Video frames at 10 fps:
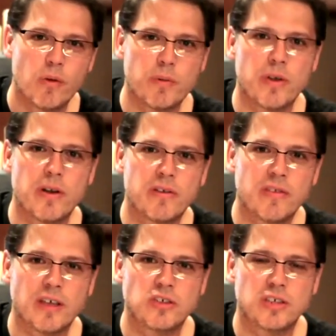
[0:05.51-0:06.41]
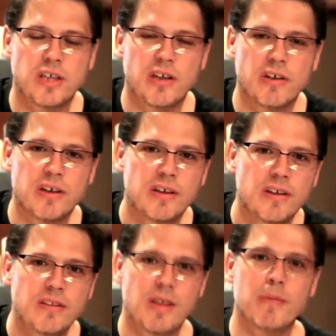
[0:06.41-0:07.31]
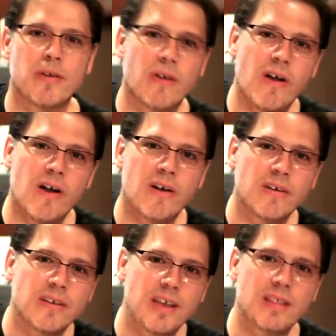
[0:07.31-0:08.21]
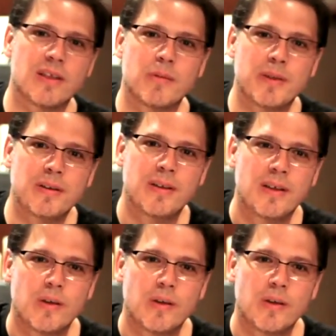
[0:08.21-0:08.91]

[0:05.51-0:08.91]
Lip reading: Work with artists like Shakira, Tim McGraw, Keith Urban,